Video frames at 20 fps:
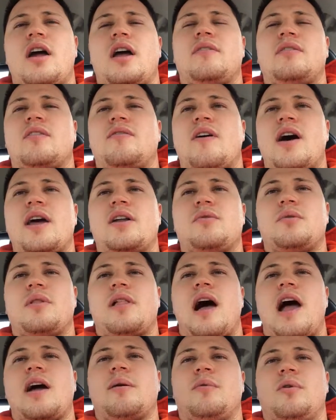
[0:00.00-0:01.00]
If you find a
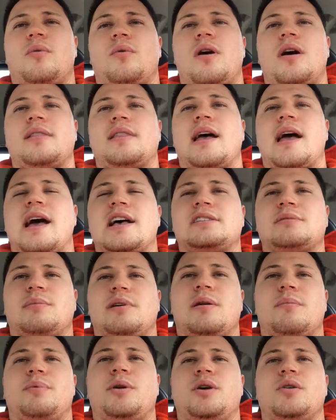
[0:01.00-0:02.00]
reliable one that hasn't
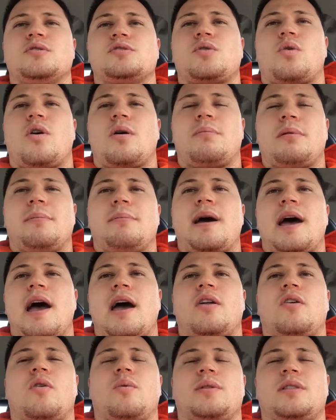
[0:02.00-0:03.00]
been abused horribly
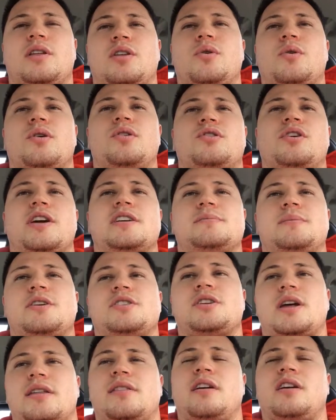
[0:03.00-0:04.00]
bad, or with a newer
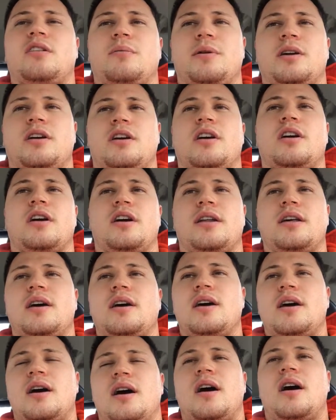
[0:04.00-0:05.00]
transmission, I think you'll be good.
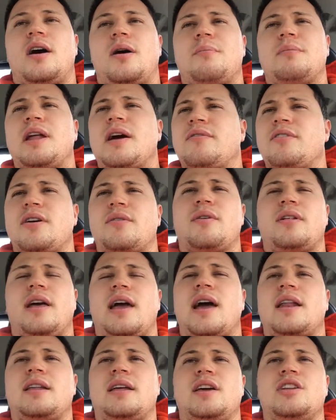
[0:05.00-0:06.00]
Never really
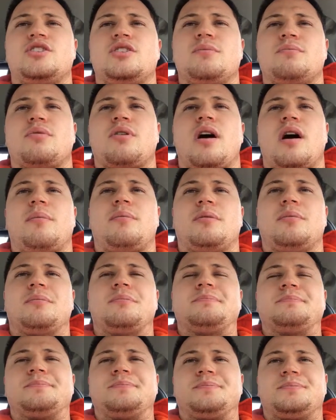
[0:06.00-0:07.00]
had an engine
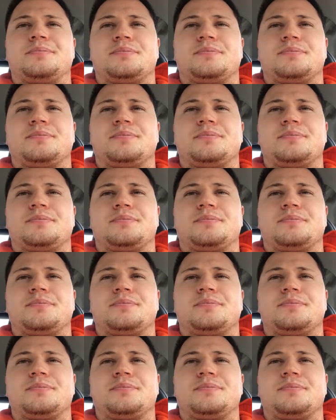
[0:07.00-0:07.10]
problem.